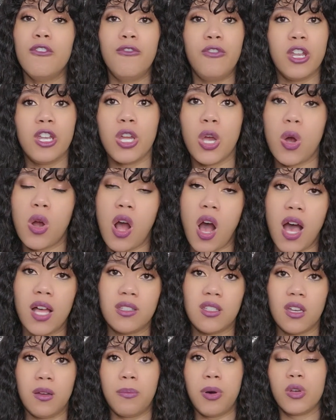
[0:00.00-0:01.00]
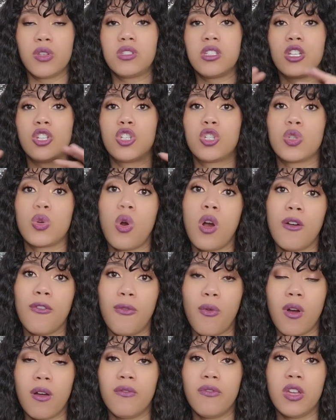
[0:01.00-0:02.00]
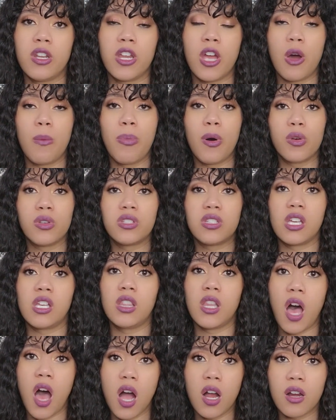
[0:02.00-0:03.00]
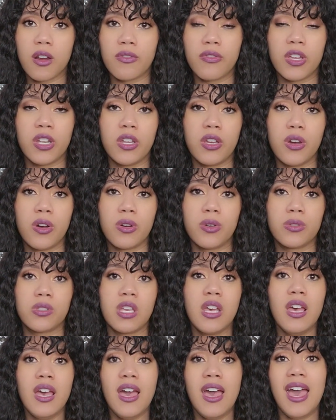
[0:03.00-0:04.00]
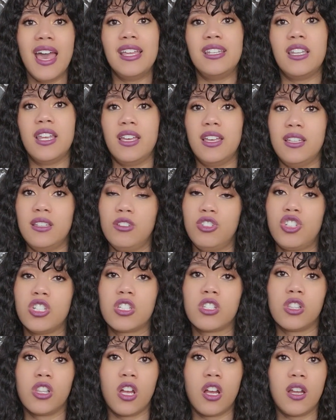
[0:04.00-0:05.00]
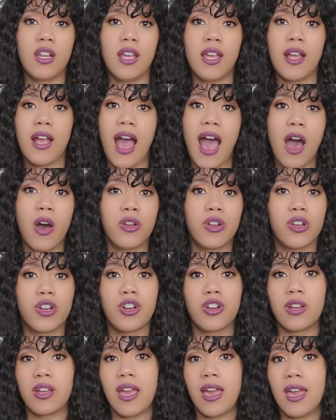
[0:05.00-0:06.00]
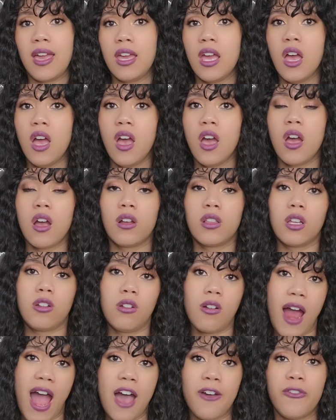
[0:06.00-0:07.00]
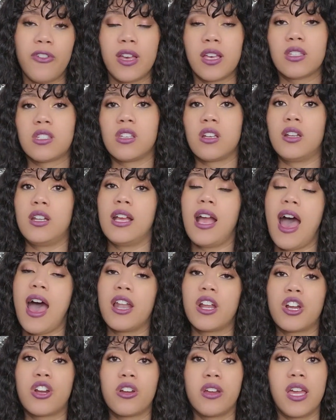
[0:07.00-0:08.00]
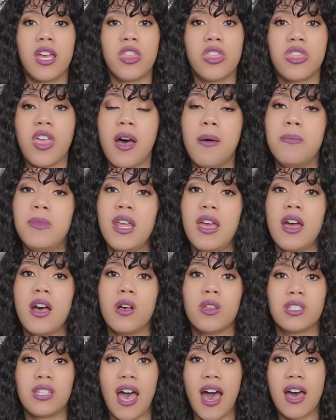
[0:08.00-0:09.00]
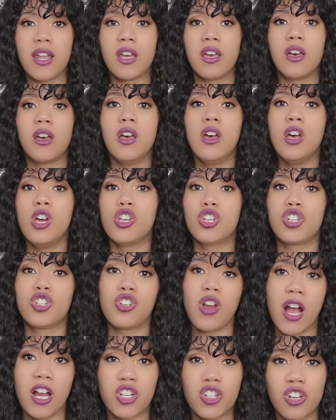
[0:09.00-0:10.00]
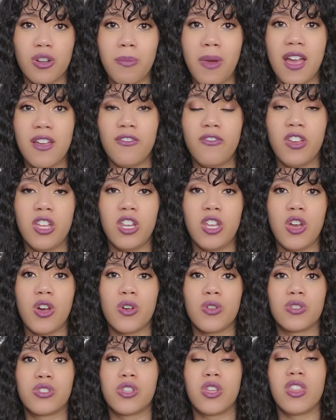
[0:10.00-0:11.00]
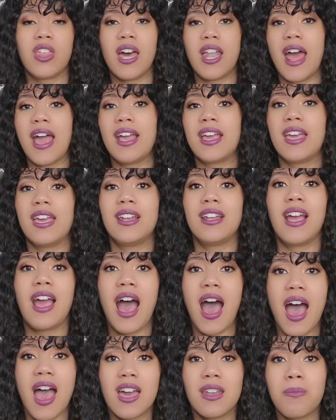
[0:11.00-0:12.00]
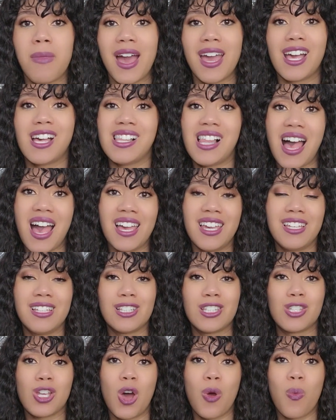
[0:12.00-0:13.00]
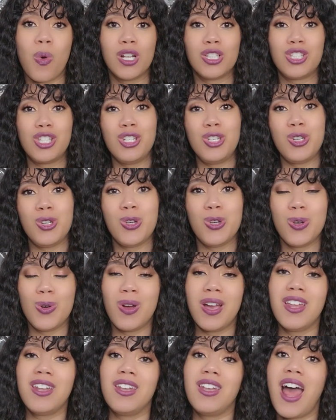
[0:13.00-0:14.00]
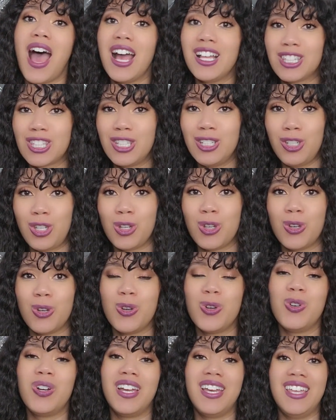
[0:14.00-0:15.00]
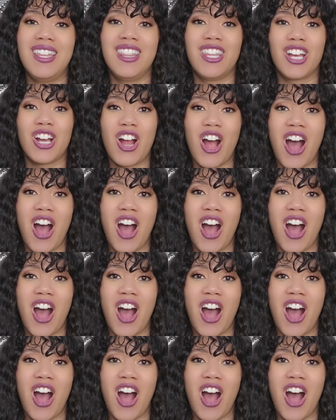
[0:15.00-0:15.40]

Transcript: video content, posting short form video, posting longer videos, and just learning how to create graphics, learning how to create thumbnails, how to structure my videos so that I can guide my clients on what to do and not do in their